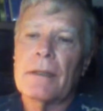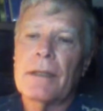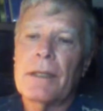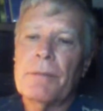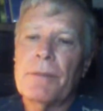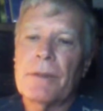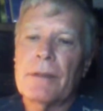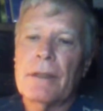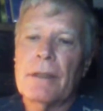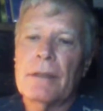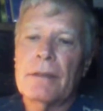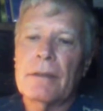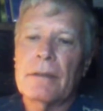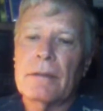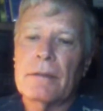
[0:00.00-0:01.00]
keeping
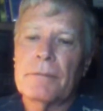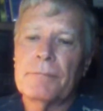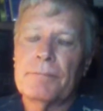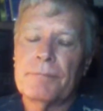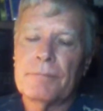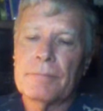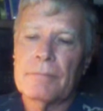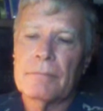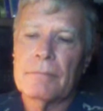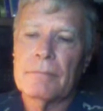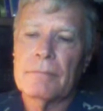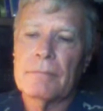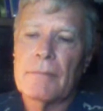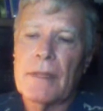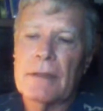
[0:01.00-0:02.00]
a
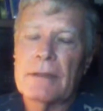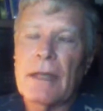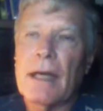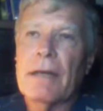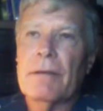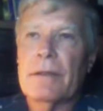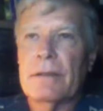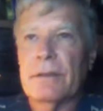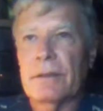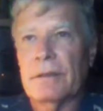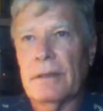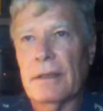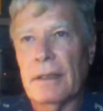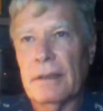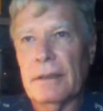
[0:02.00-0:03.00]
diary is a
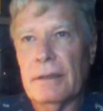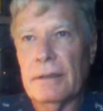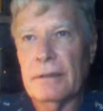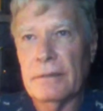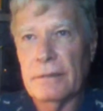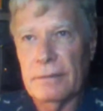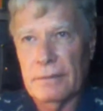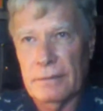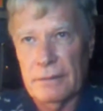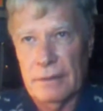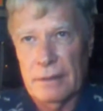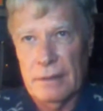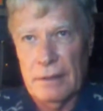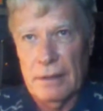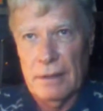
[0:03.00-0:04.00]
good idea,
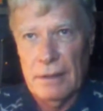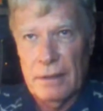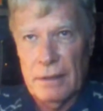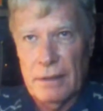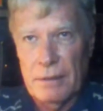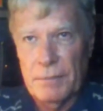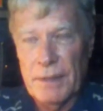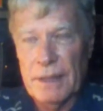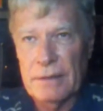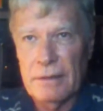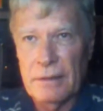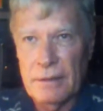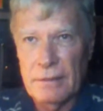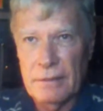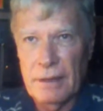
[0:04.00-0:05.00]
but
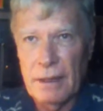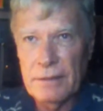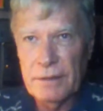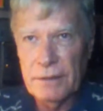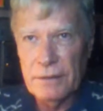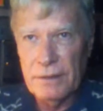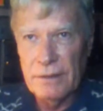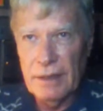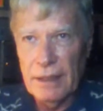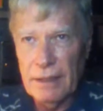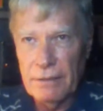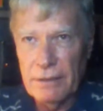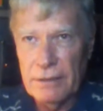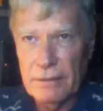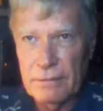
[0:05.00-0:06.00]
not just a
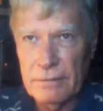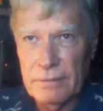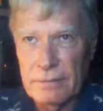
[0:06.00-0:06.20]
diary.